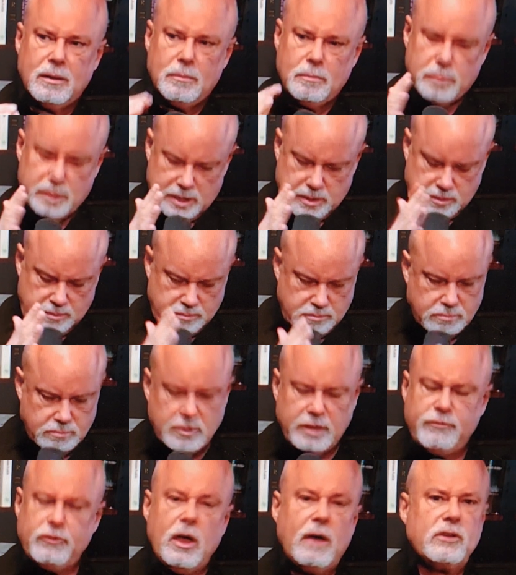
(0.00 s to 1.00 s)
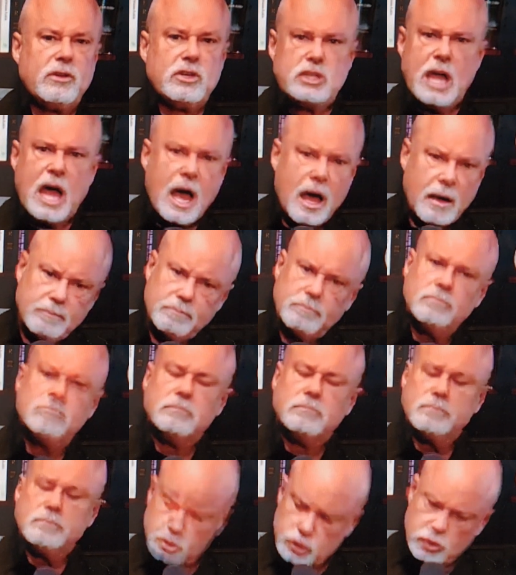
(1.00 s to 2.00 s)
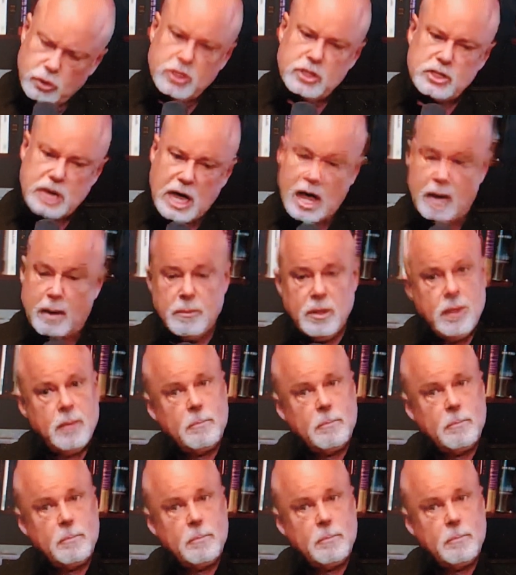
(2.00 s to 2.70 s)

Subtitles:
but if you have a job, do the job.